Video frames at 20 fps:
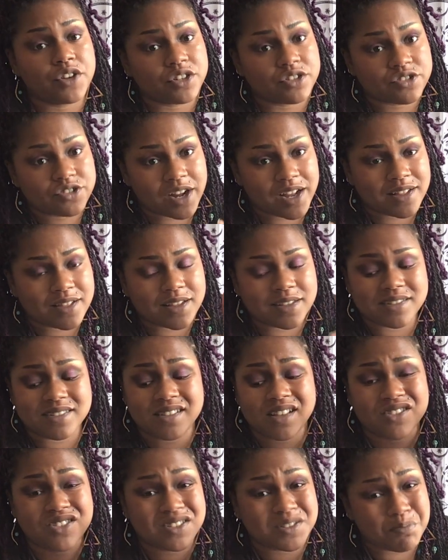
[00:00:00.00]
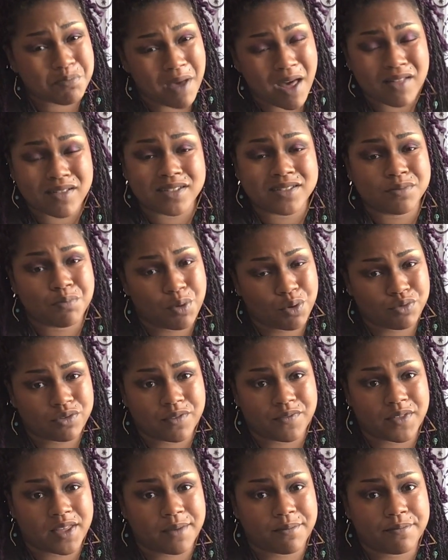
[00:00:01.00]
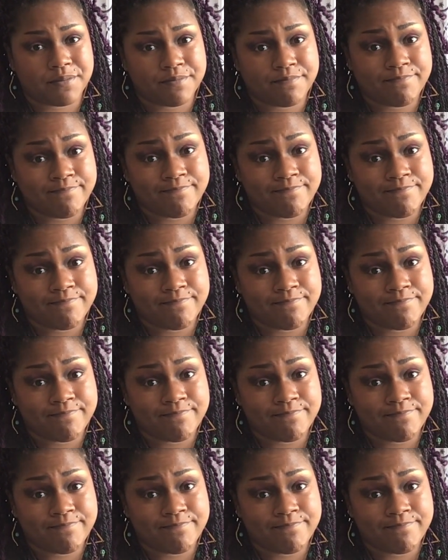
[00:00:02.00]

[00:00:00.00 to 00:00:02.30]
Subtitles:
Your strength is to just balance both of them.